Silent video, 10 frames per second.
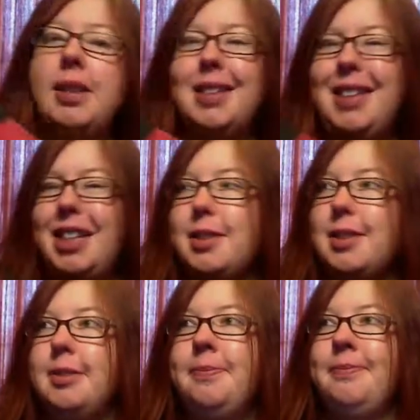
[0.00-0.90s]
and I
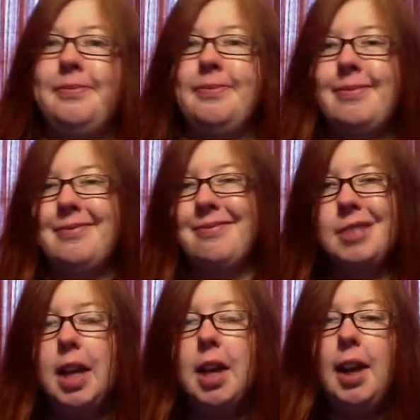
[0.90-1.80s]

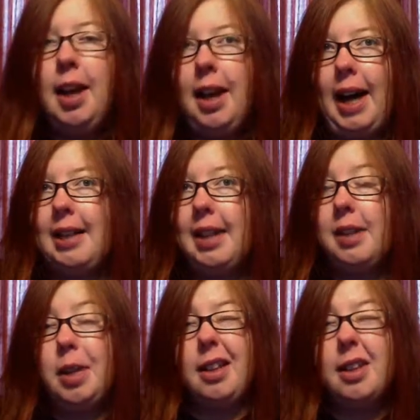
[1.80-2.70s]
didn't like the
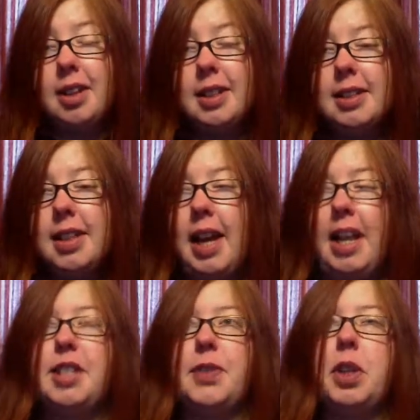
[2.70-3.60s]
way they looked, and I
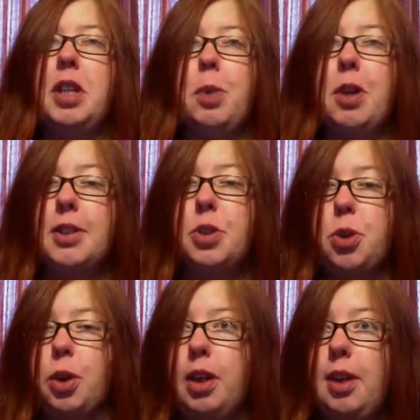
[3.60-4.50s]
just felt like they were not
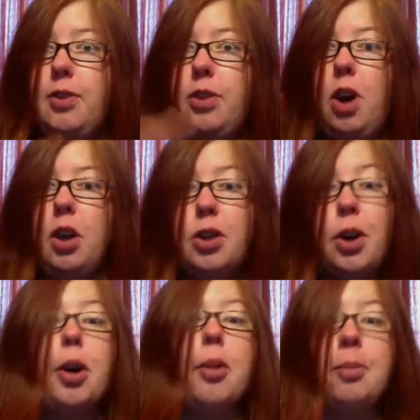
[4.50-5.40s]
sturdy enough long
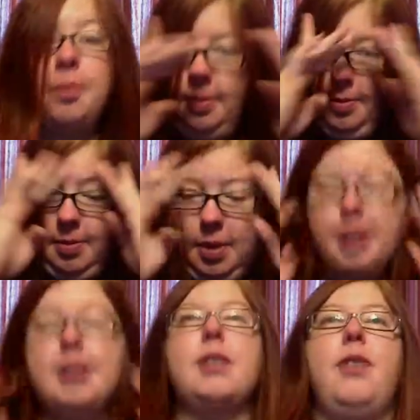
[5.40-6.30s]
term. Because
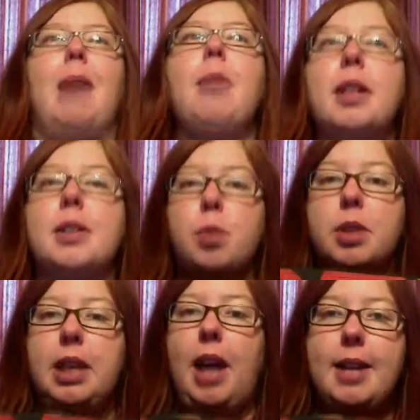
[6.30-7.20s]
this fabric is
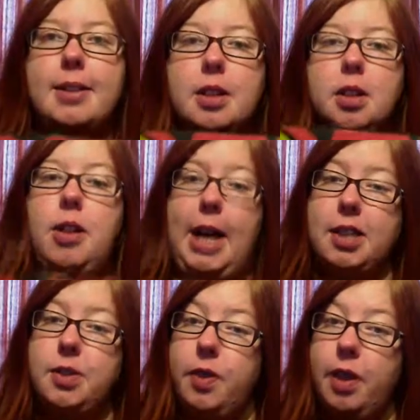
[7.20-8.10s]
really nice and it'll
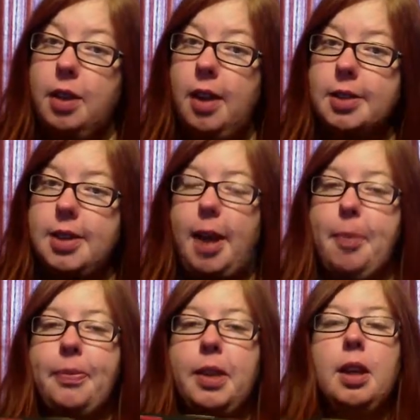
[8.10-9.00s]
last for a very long time.
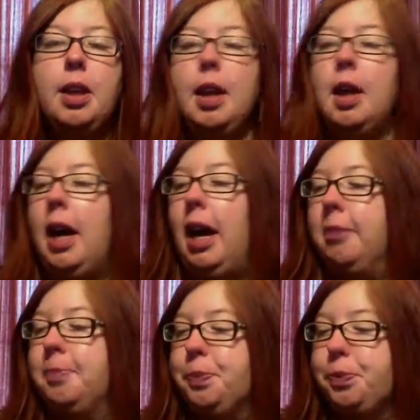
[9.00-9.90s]

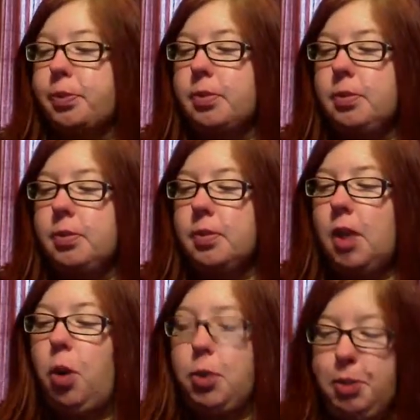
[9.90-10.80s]

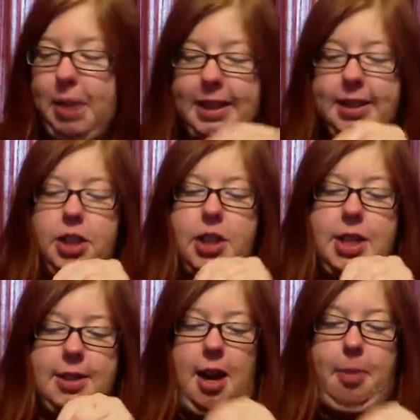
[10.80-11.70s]
So my stitching
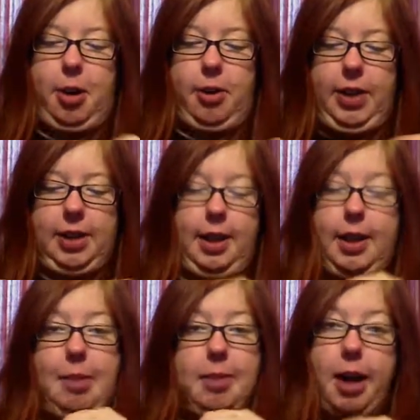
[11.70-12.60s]
is not perfect. Like,
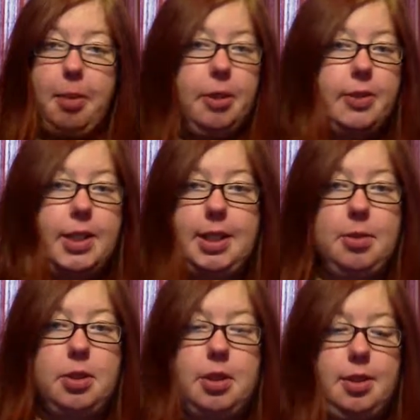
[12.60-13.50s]
I'm not a perfect
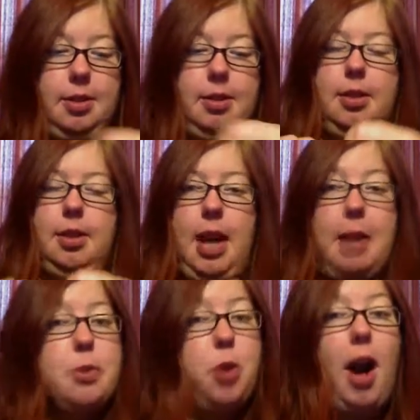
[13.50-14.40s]
seamstress. I'm
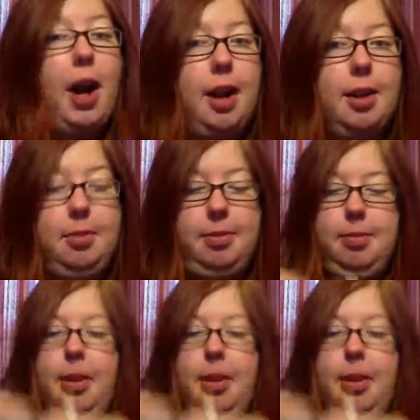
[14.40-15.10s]
trying, but I'm